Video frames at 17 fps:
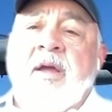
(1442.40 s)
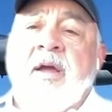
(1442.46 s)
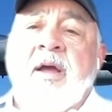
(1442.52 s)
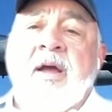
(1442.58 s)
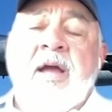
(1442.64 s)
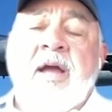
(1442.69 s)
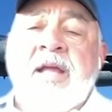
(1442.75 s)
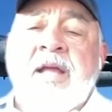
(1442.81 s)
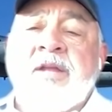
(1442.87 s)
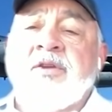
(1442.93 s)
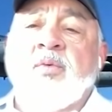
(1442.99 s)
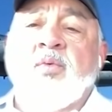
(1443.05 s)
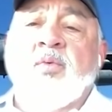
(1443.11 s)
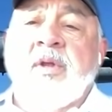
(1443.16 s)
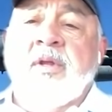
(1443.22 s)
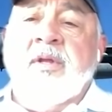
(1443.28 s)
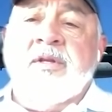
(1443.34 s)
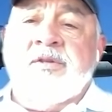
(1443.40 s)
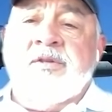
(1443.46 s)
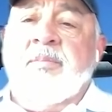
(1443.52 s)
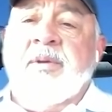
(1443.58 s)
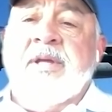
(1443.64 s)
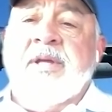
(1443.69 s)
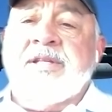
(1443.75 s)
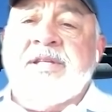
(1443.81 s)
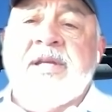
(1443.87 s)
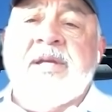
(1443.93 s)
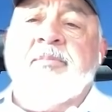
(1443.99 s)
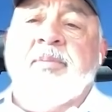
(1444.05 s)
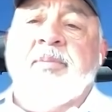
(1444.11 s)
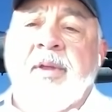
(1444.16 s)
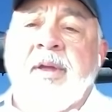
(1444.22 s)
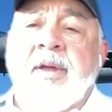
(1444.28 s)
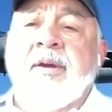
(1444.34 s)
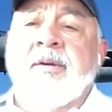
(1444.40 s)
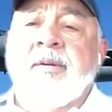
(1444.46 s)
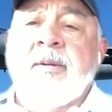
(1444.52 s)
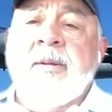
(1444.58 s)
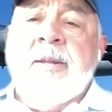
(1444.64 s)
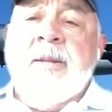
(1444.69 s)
uh, and you're willing to be a team player.